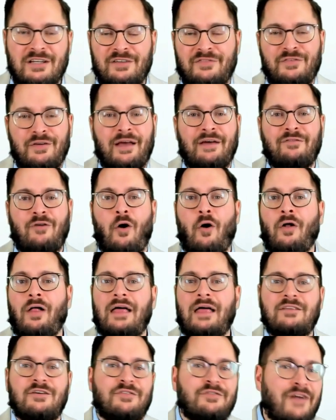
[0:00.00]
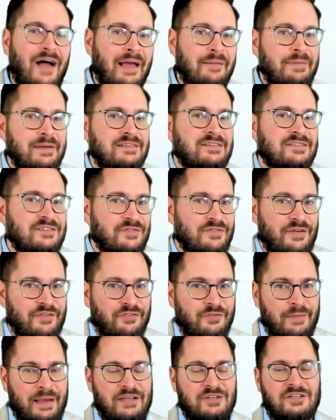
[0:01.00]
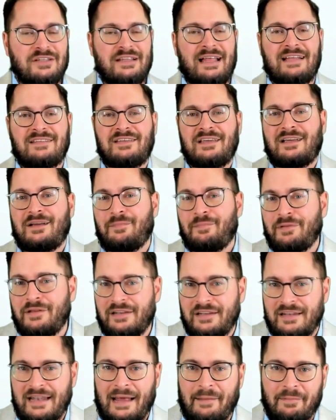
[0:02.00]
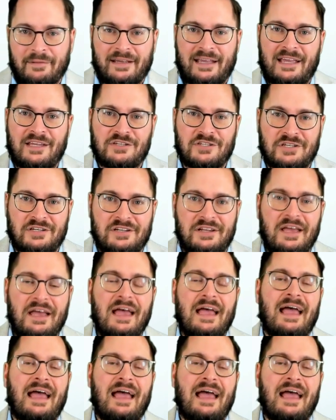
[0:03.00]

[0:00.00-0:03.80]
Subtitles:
If you have all other 5 pieces of information, that's a completed application.